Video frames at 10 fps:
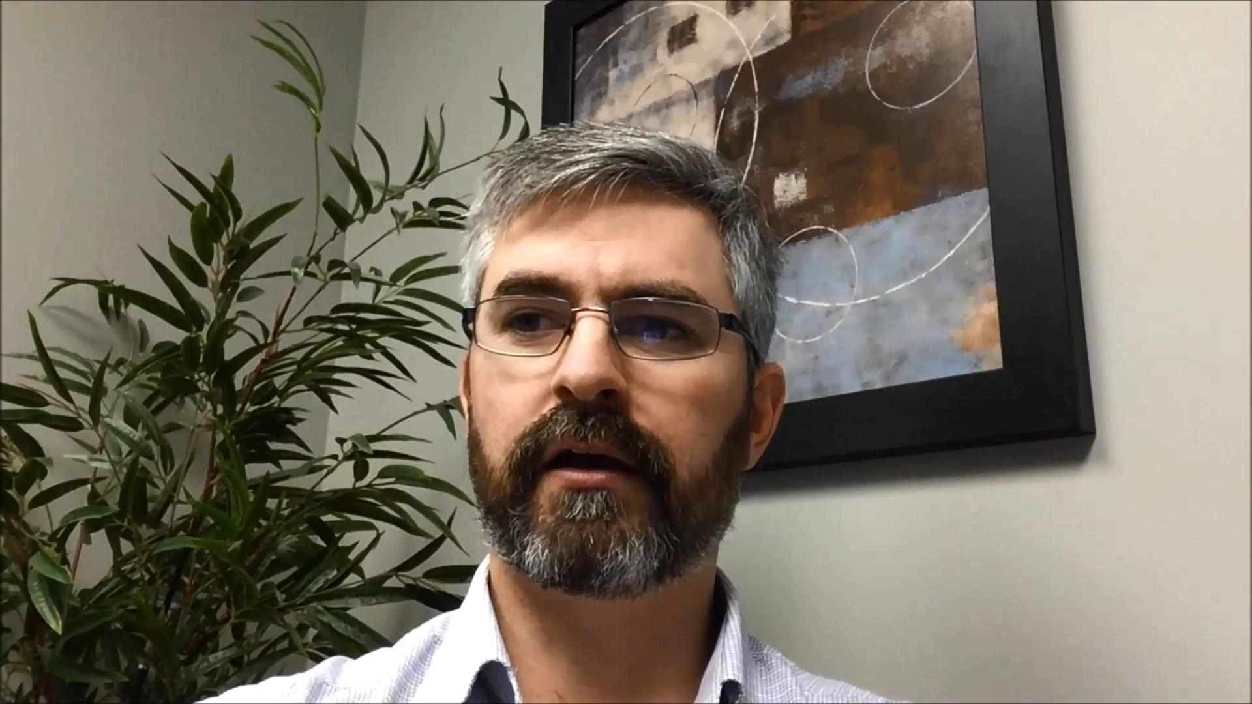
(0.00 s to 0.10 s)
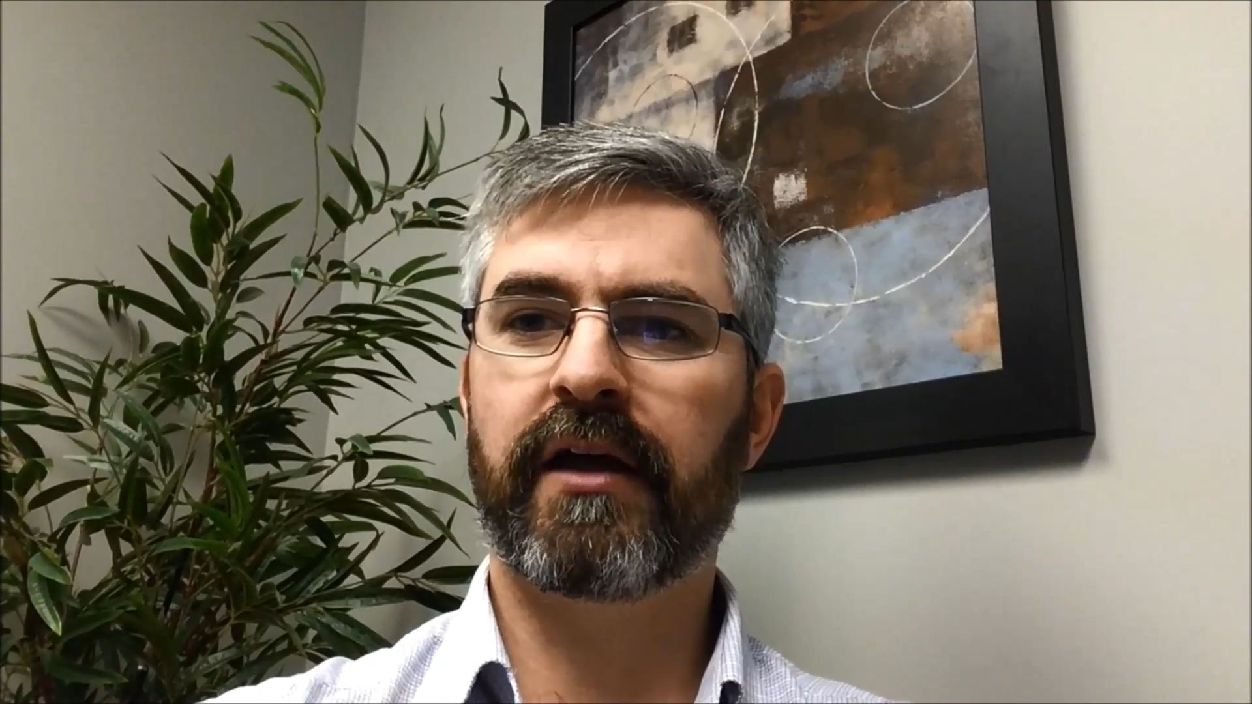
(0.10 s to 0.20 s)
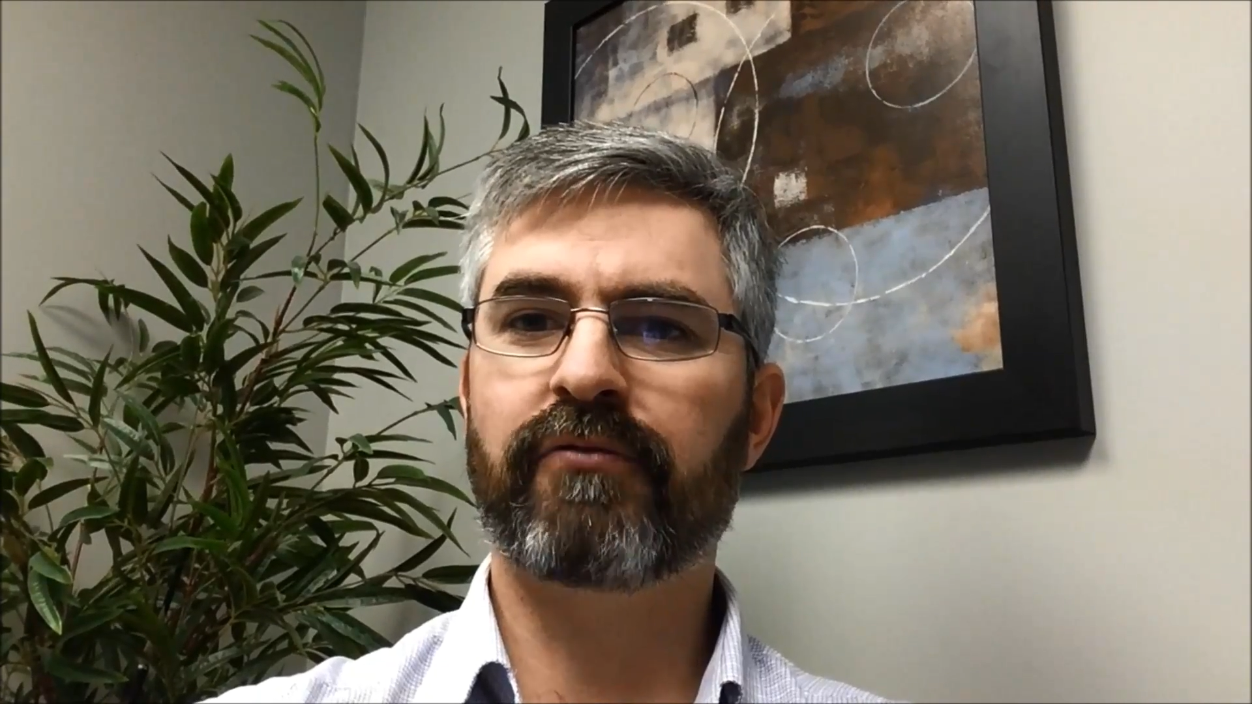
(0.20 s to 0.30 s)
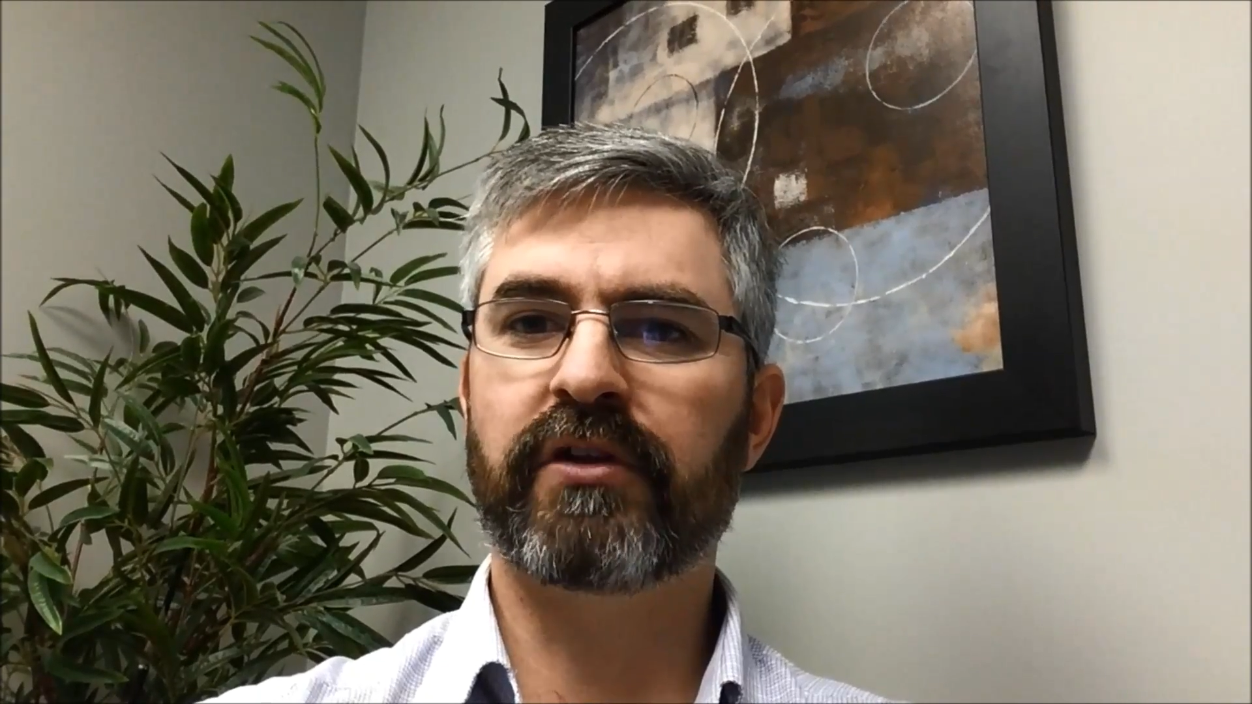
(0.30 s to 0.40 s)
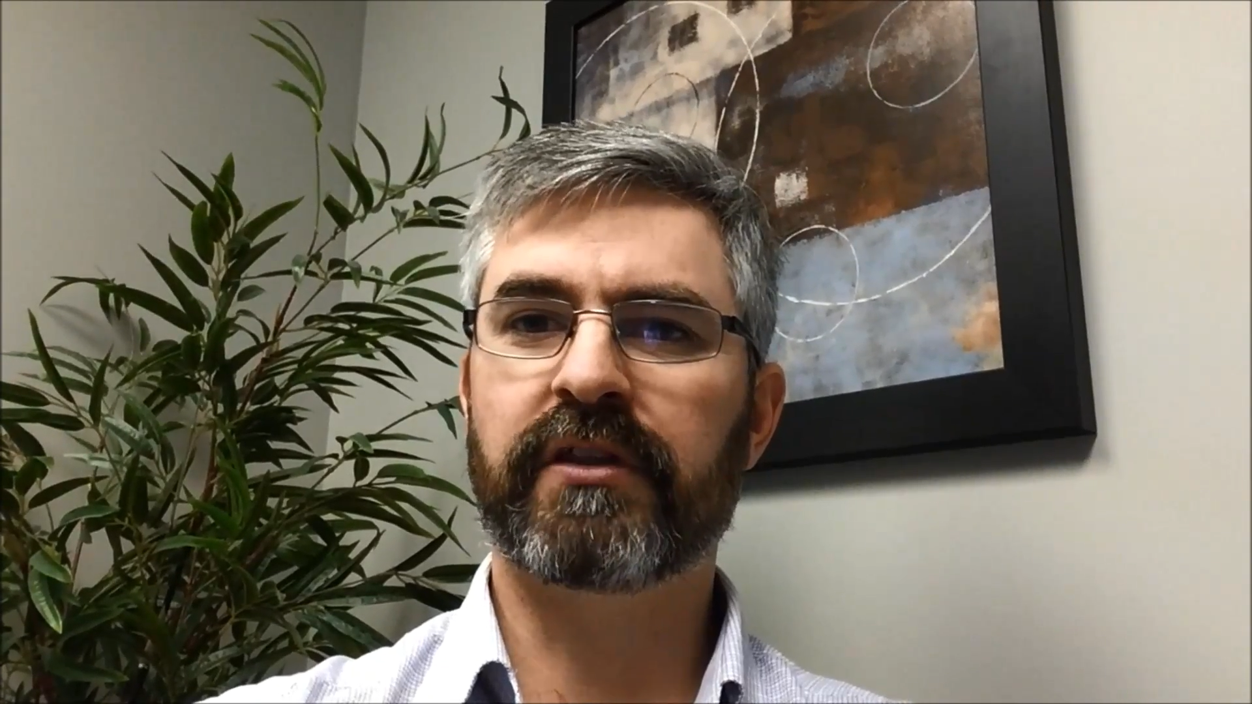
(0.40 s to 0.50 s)

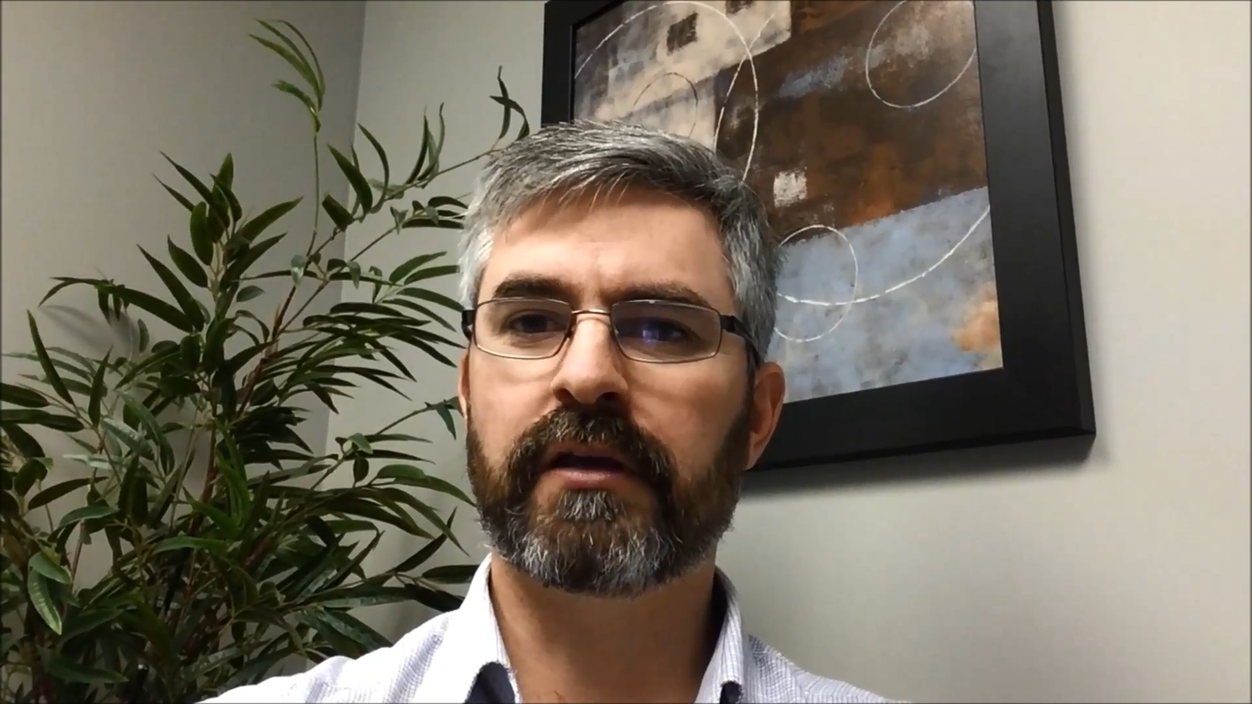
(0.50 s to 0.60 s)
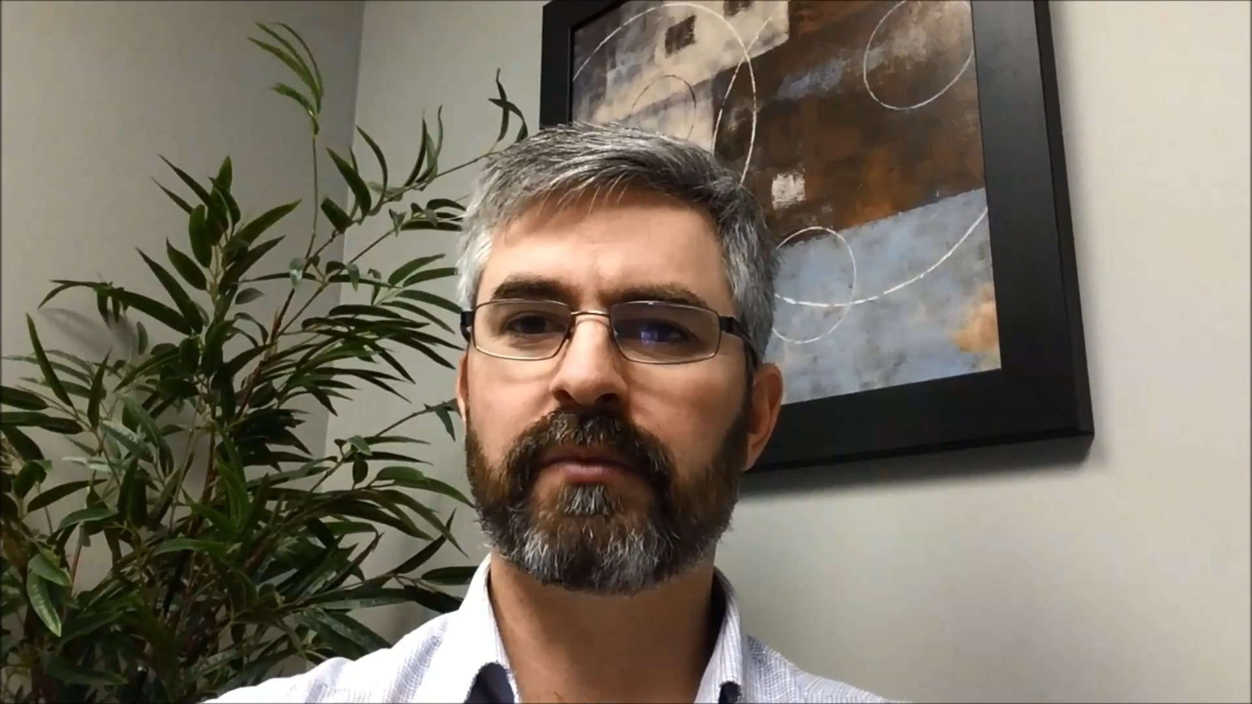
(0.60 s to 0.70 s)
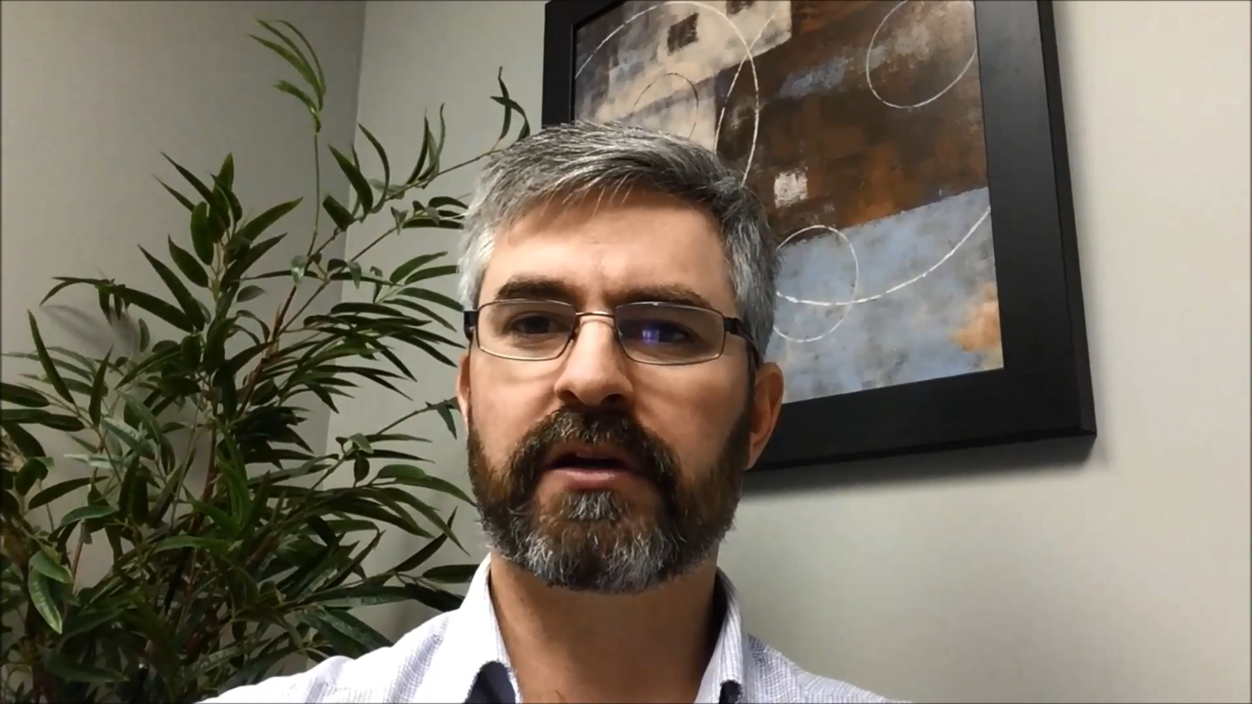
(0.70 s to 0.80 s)
everything